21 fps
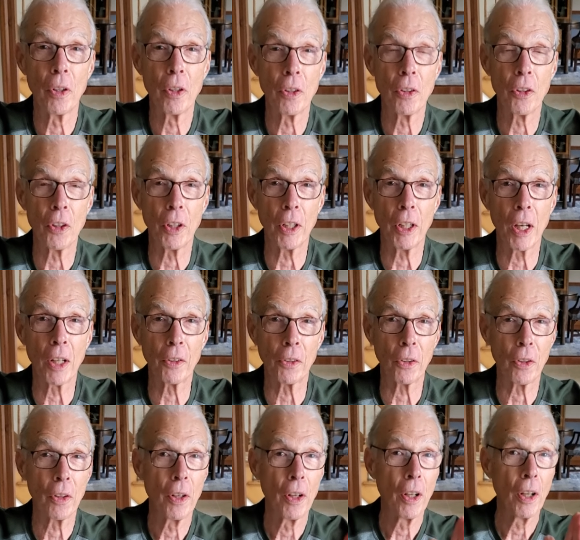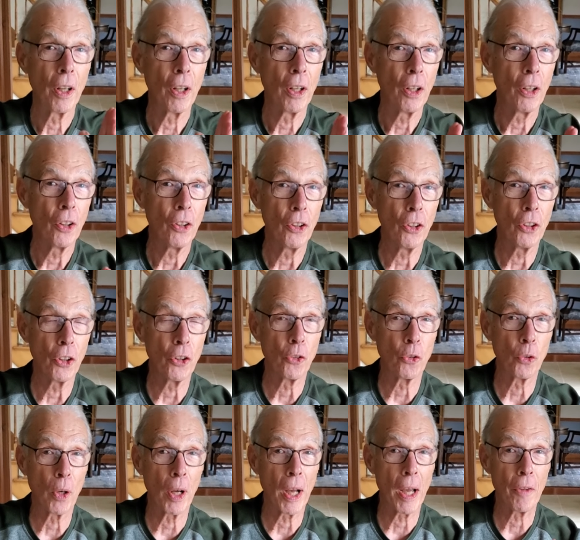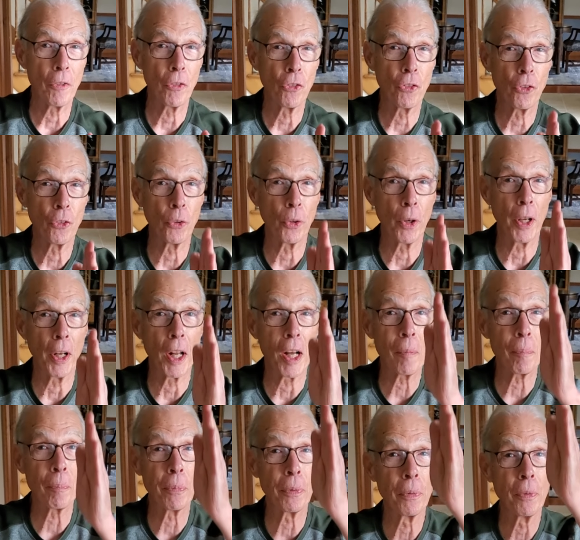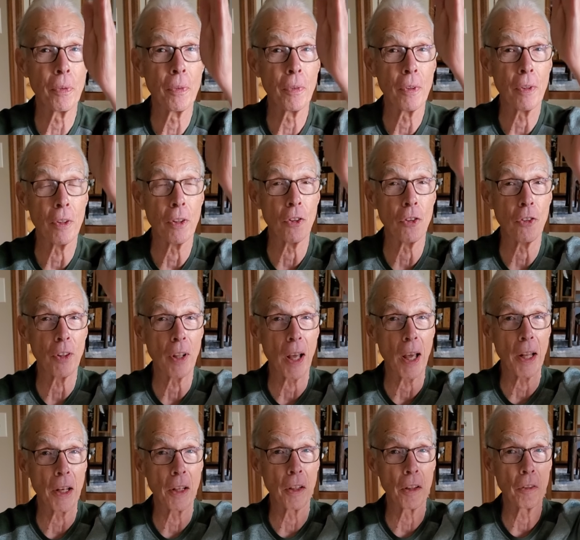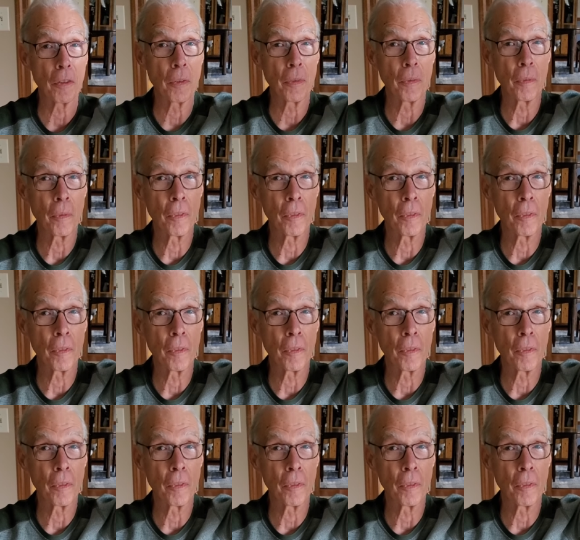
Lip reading: to the other, do you drive straight up the side of the...